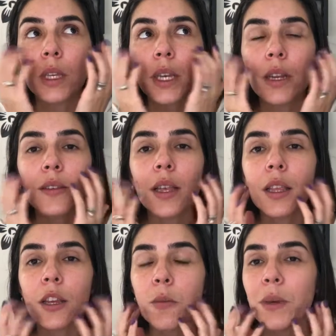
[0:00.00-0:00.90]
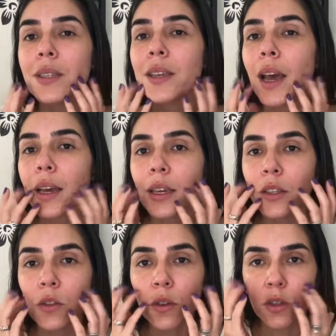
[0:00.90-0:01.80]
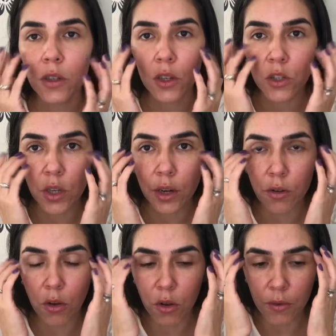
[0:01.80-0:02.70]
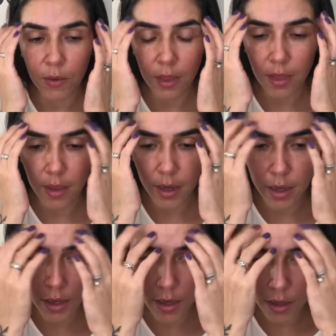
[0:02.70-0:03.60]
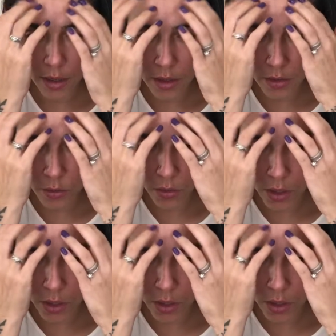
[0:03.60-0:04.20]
It is a little bit tacky to the touch. I don't know if that is